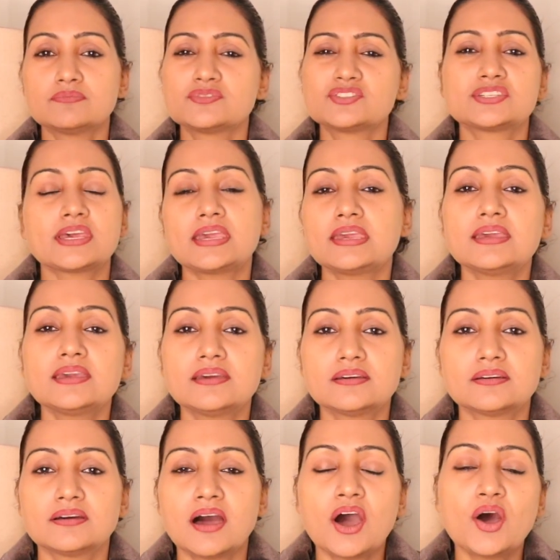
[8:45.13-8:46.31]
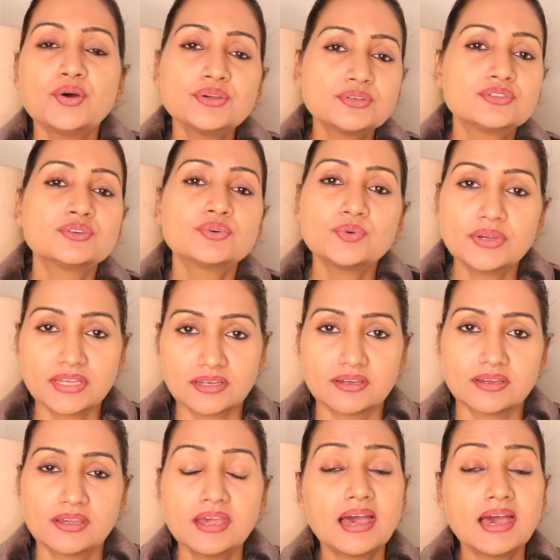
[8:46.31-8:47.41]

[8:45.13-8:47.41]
saying, "How you doing?